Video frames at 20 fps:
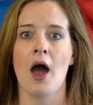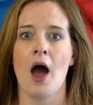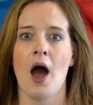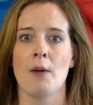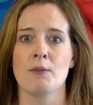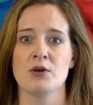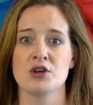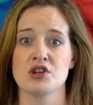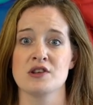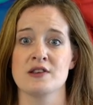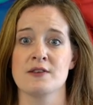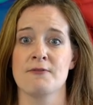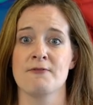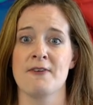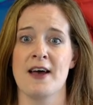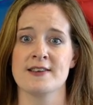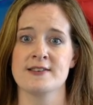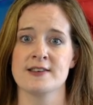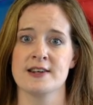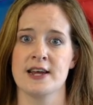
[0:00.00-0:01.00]
and which is a
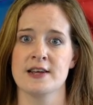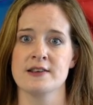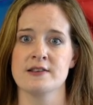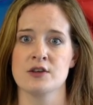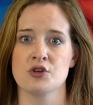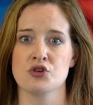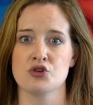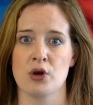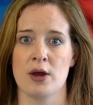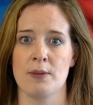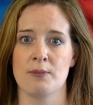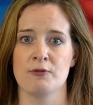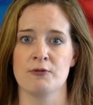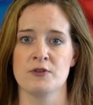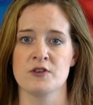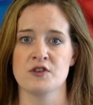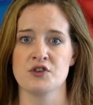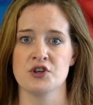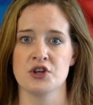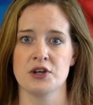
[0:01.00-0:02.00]
fascinating trip
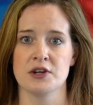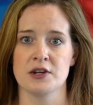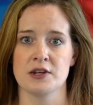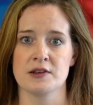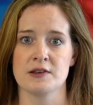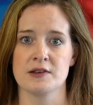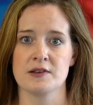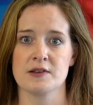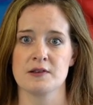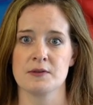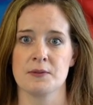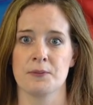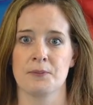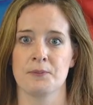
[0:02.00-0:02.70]
for students.